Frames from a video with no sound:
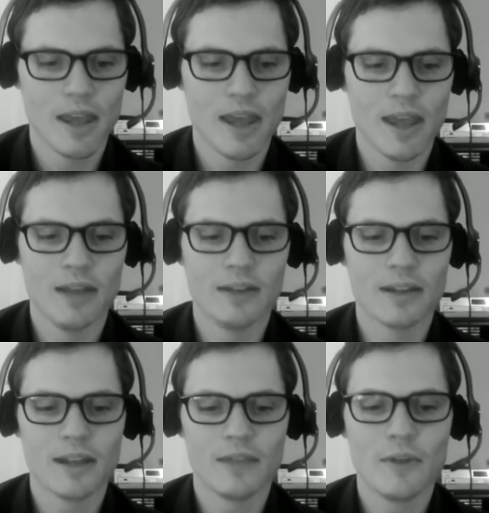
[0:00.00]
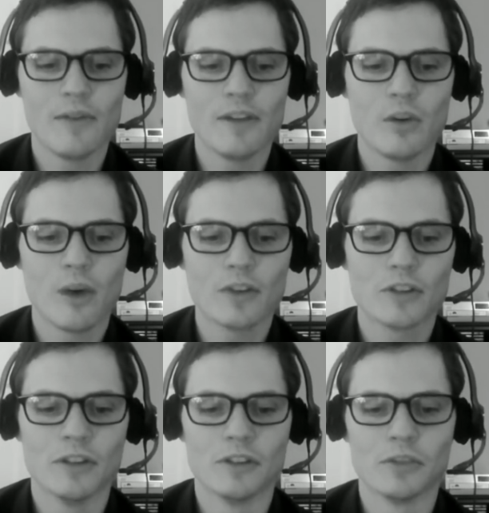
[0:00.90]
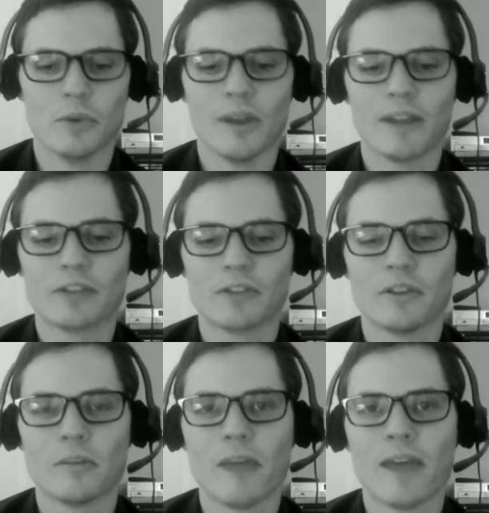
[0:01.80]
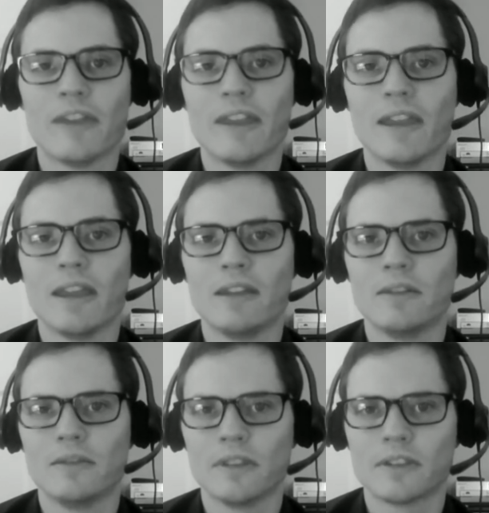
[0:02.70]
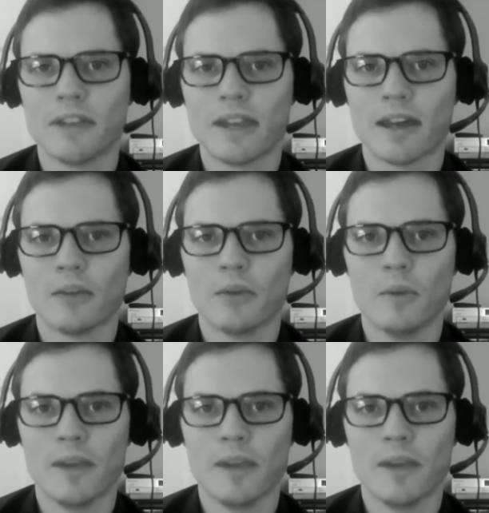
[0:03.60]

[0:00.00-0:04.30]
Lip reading: And again, if you have any questions, we'll answer them at the end of this Geek Out when we